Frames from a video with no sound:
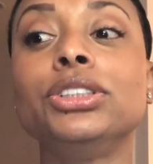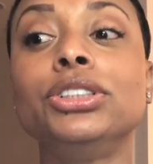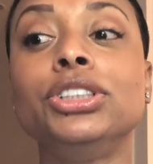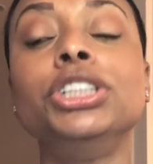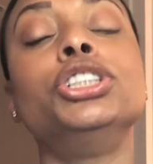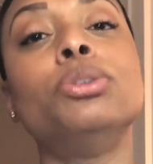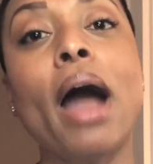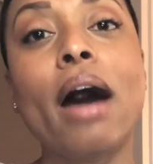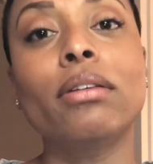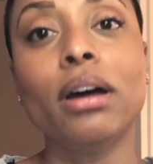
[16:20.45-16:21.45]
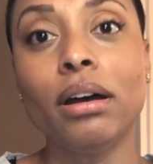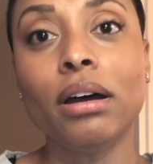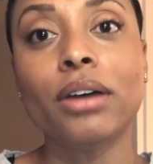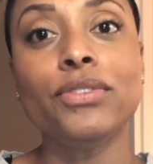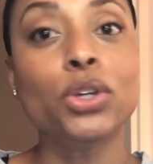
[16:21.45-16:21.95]
cheat you out
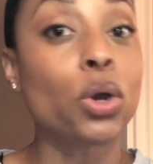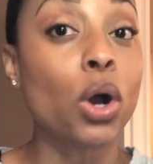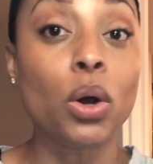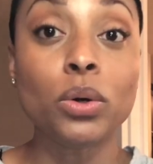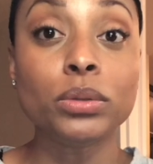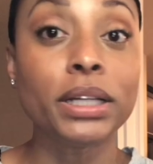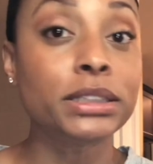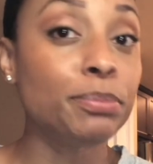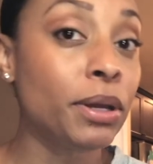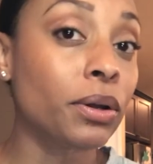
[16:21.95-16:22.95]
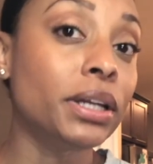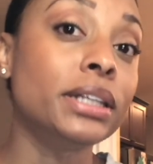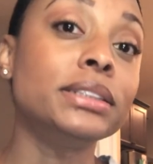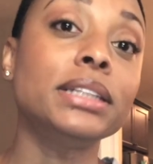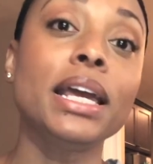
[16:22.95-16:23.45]
of your own
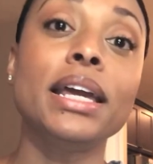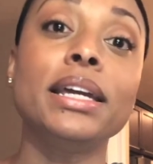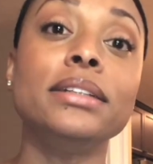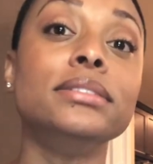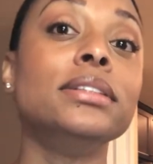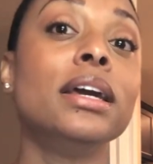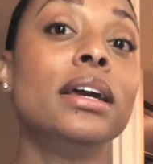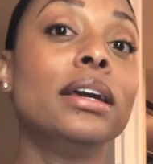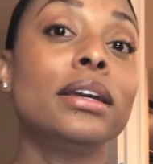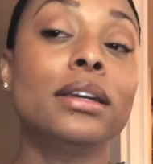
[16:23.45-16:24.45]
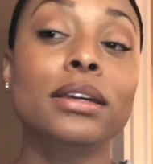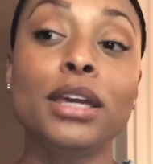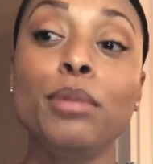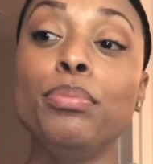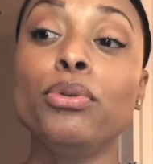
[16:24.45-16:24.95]
experience and
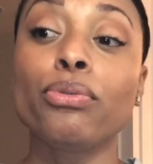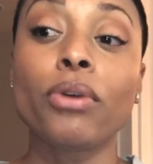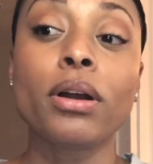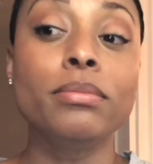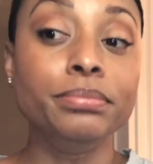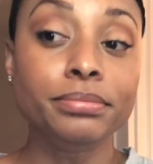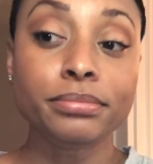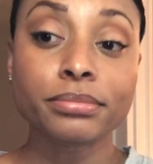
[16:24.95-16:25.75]
keep you from